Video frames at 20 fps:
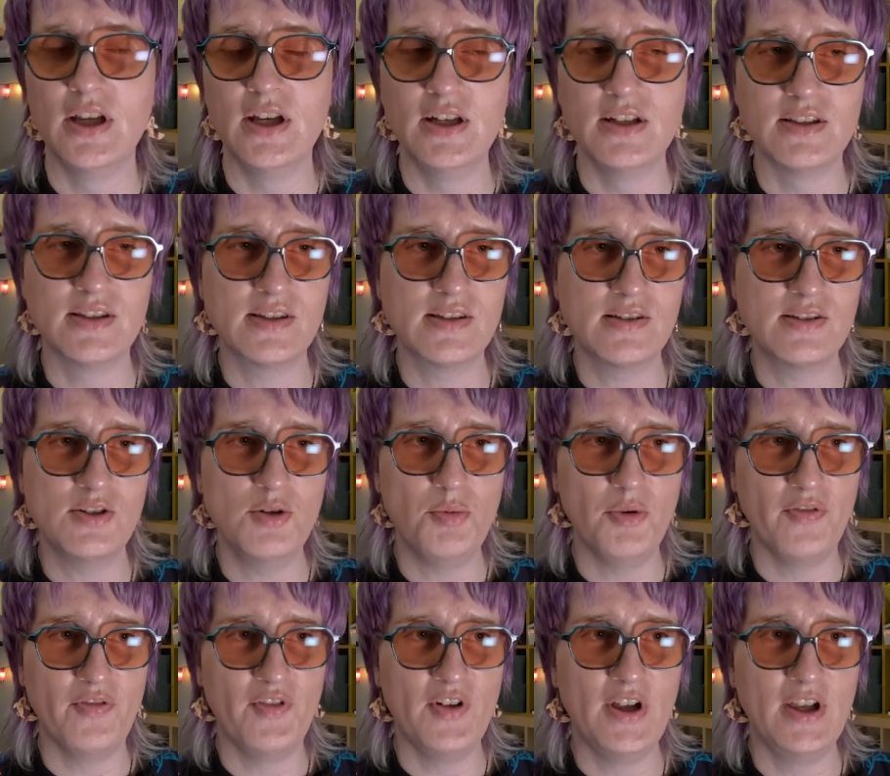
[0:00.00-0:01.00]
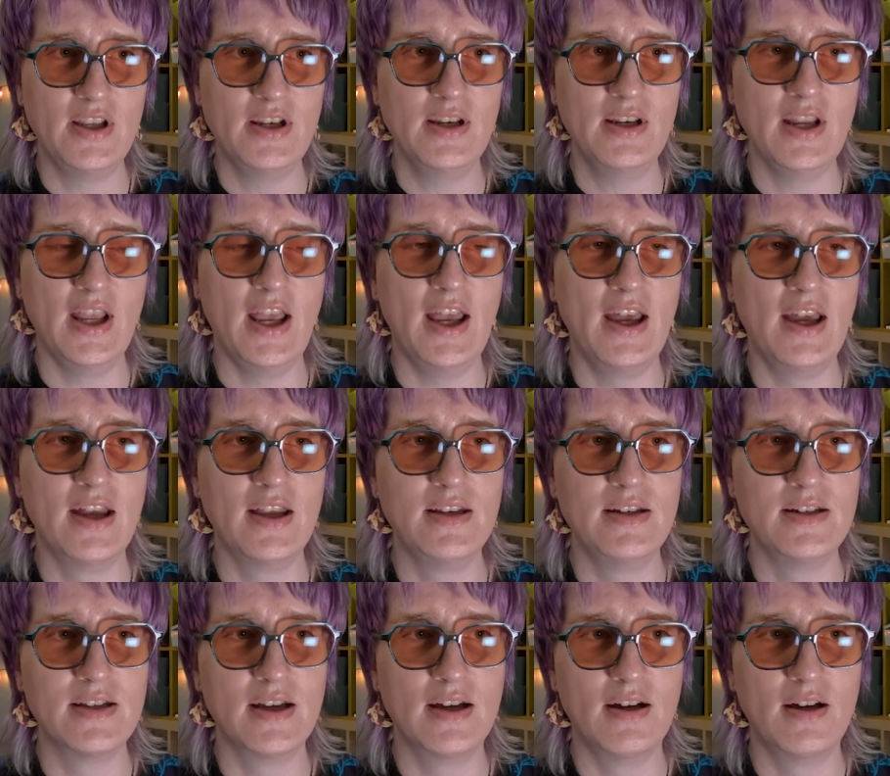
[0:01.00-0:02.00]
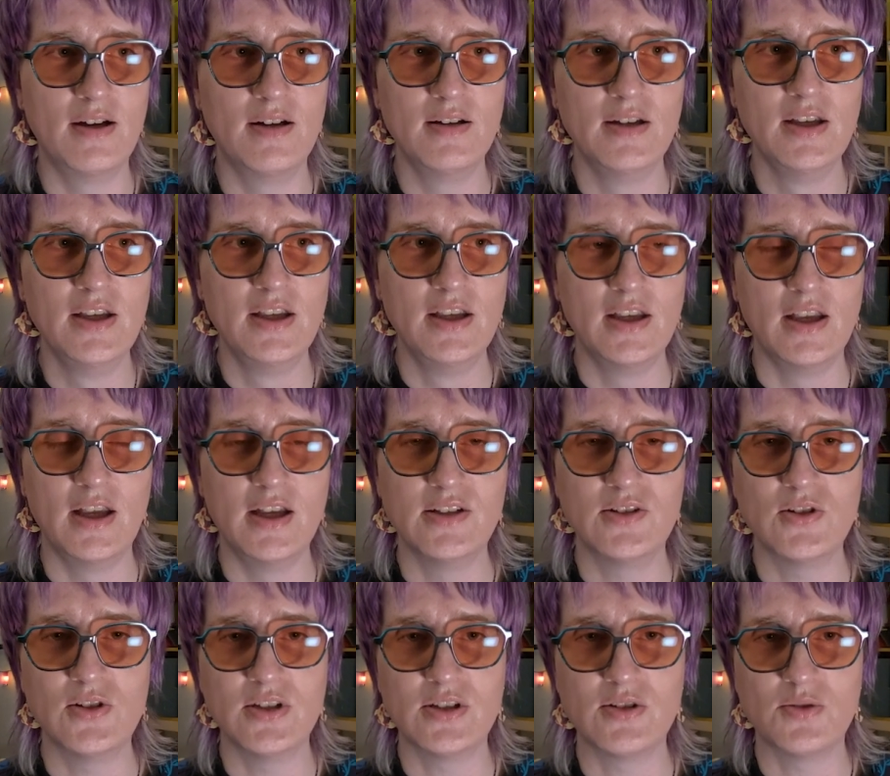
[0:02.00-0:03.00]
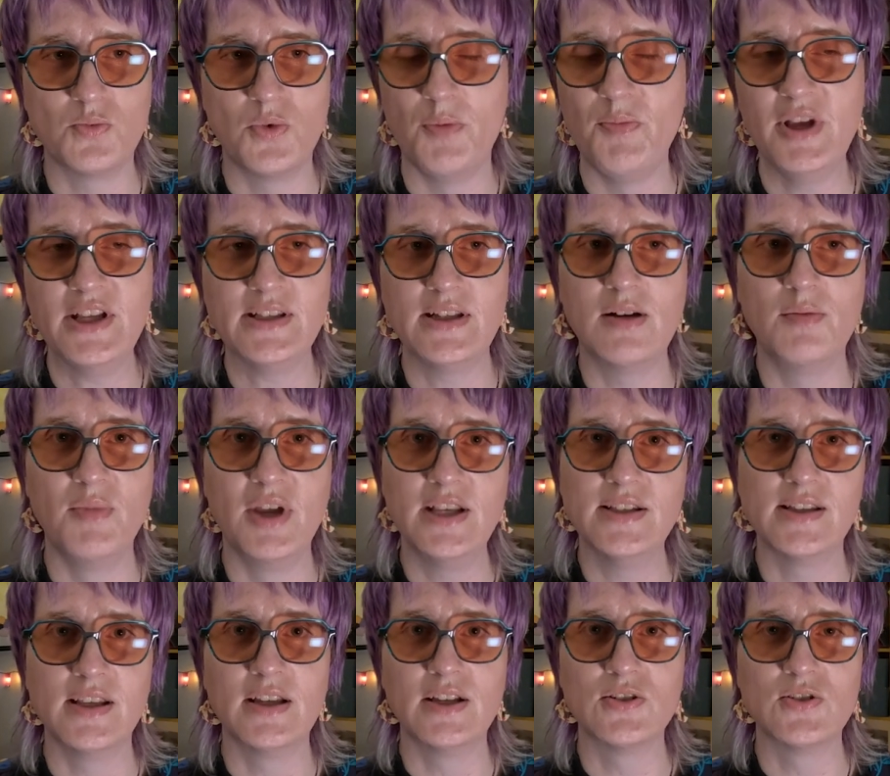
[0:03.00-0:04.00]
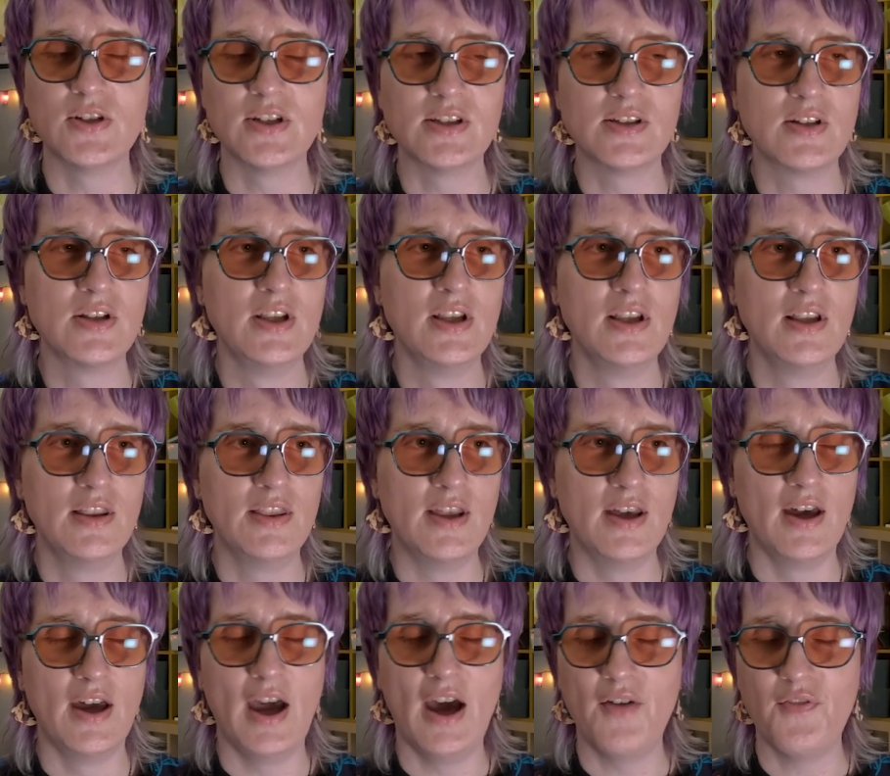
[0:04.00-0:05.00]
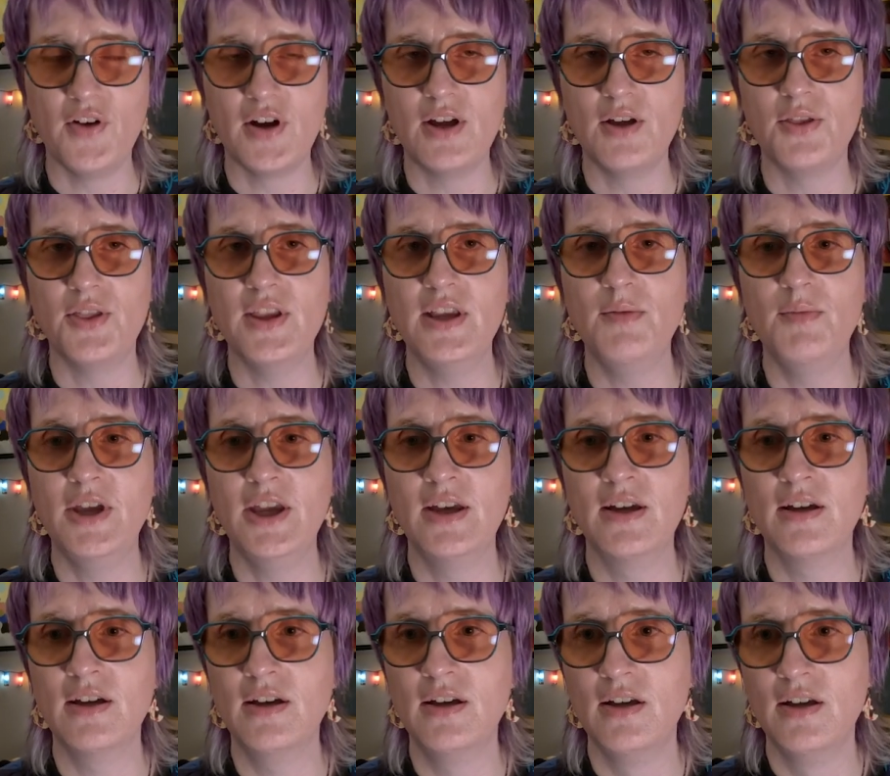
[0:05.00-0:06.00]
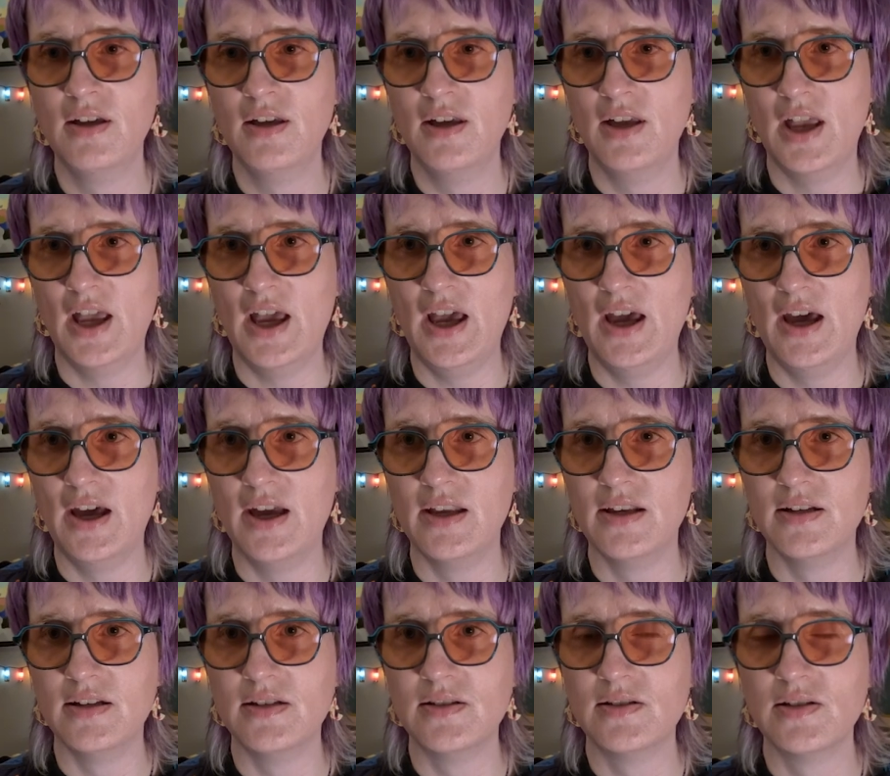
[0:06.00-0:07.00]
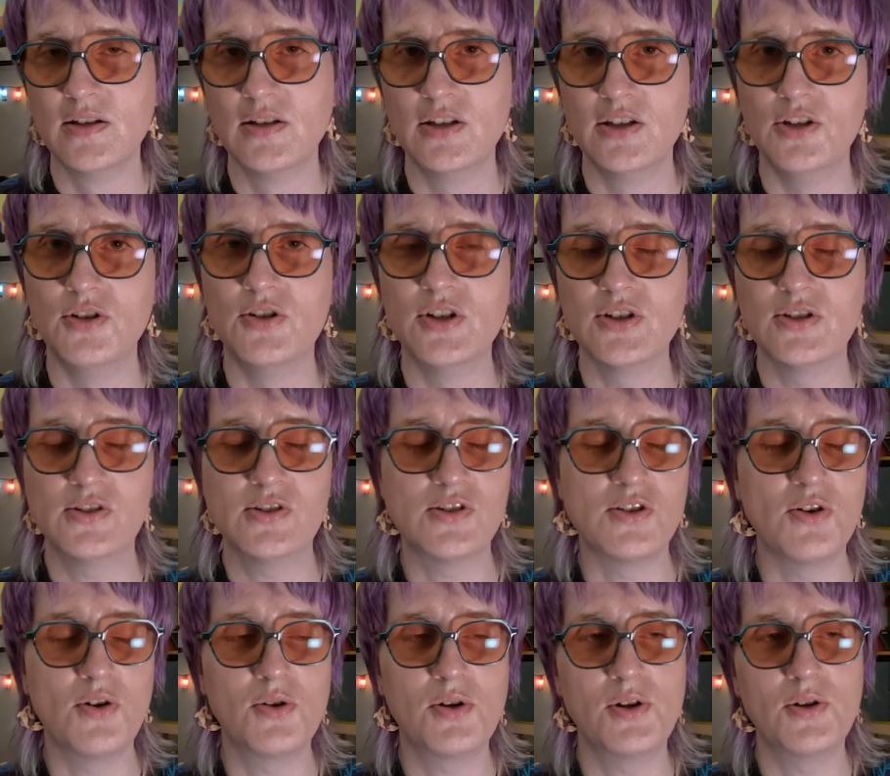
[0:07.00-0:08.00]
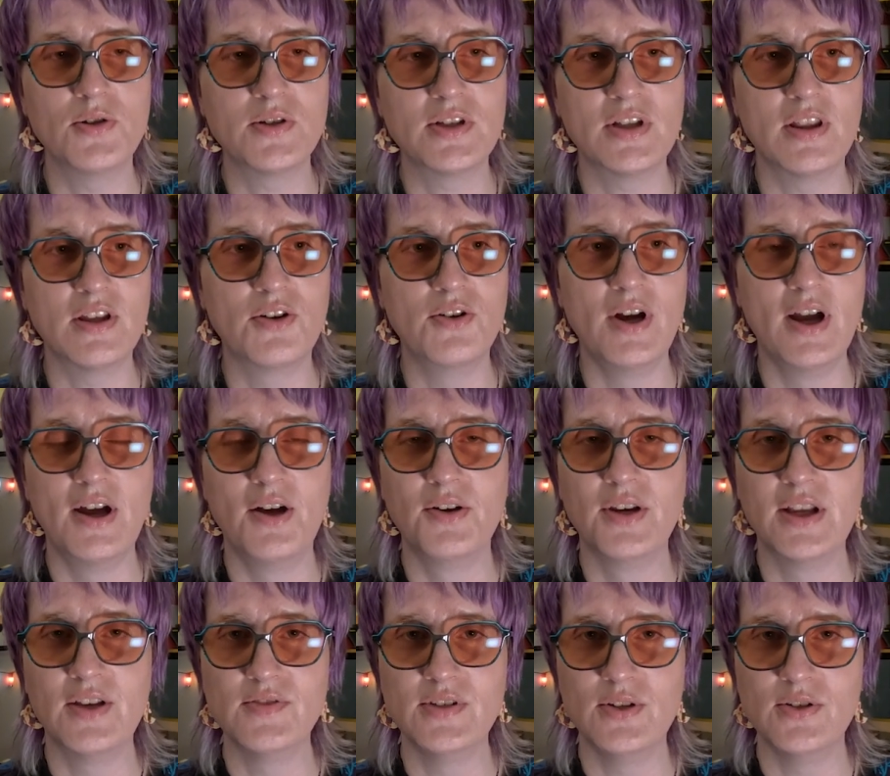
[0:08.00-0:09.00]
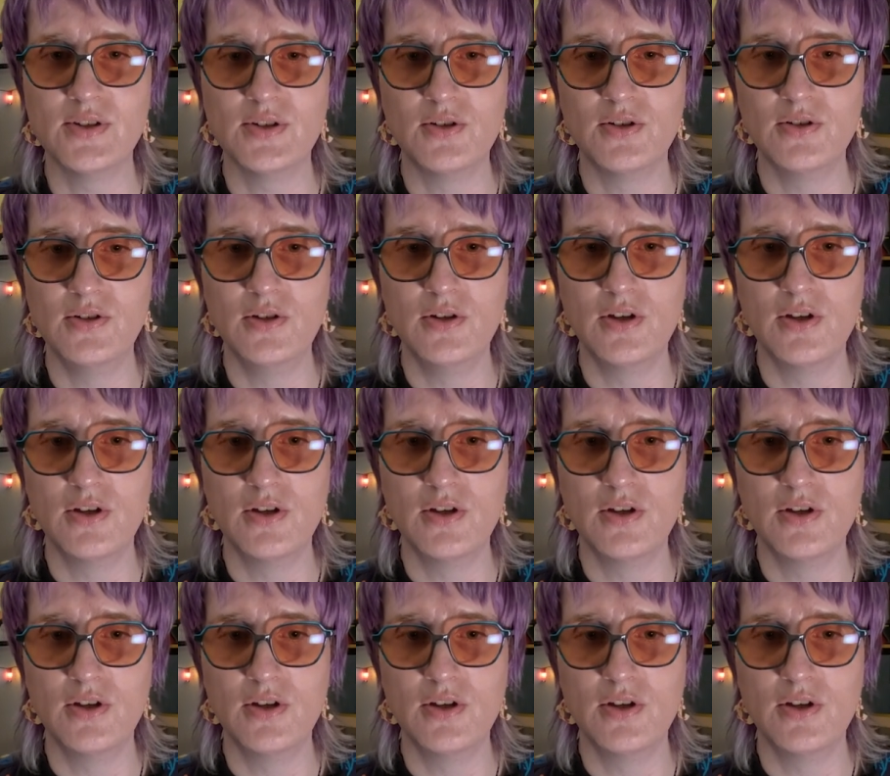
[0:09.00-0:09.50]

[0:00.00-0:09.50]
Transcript: It's super fun, and uh, it's just what makes it amazing is just the Africa theming, and you're just so close to the ground. It gives you a